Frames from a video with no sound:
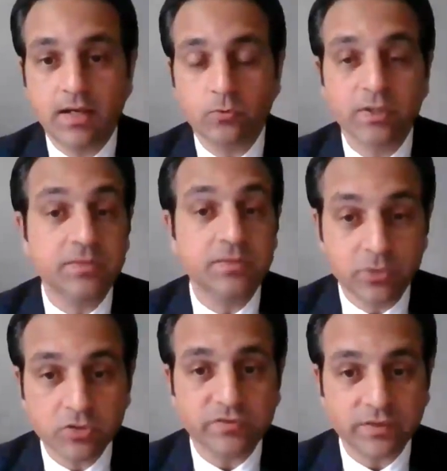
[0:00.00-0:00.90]
really
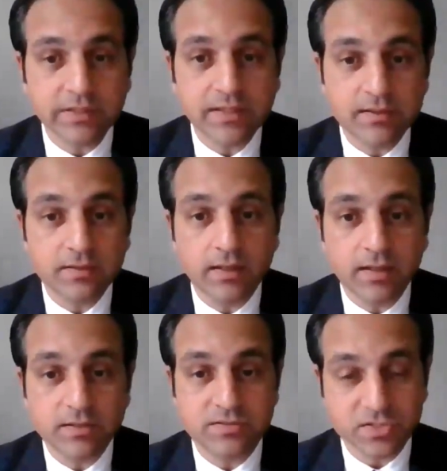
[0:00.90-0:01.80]
beautifully
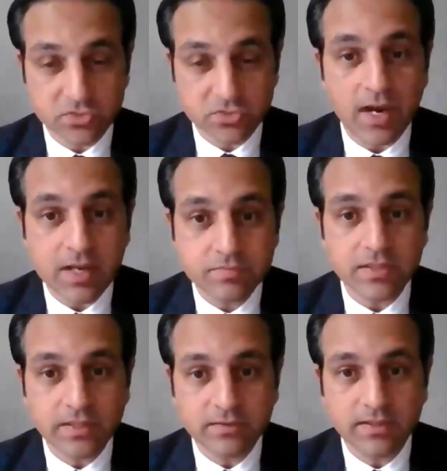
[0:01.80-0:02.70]
described
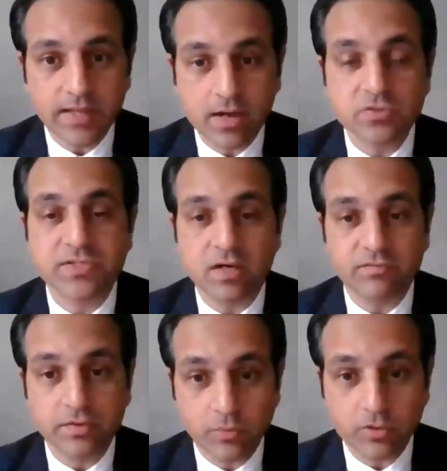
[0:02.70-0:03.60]
in the outset of
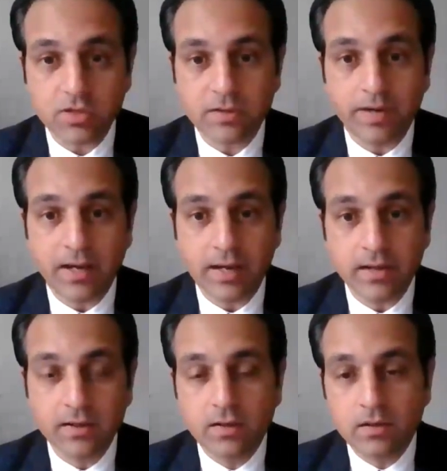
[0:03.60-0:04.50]
the book by
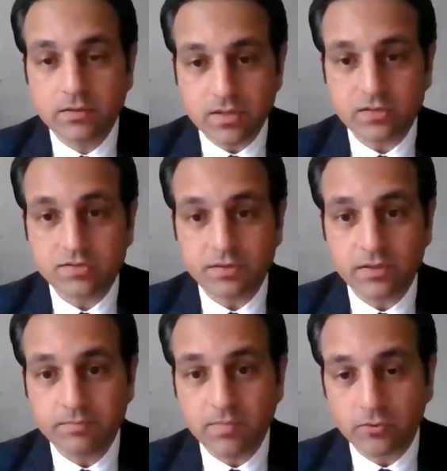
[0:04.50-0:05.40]

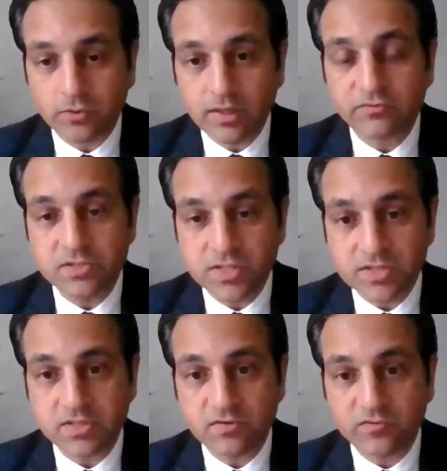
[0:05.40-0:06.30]
Dr. Maria
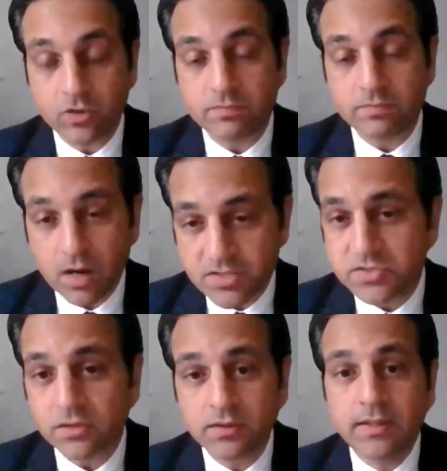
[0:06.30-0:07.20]
Francesca Ford
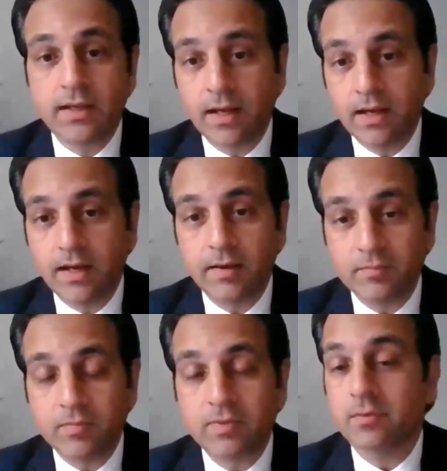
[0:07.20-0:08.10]
Marcel,
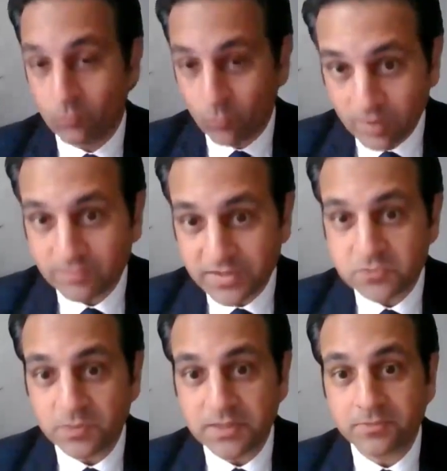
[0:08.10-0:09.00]
one of these
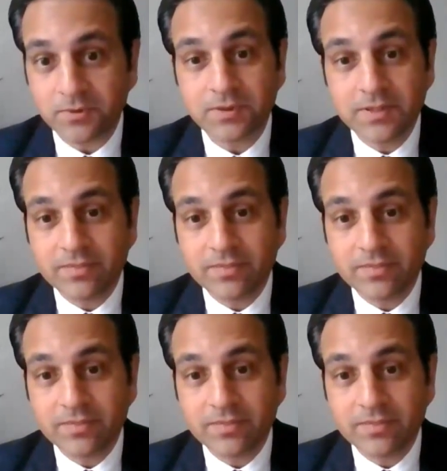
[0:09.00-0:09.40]
people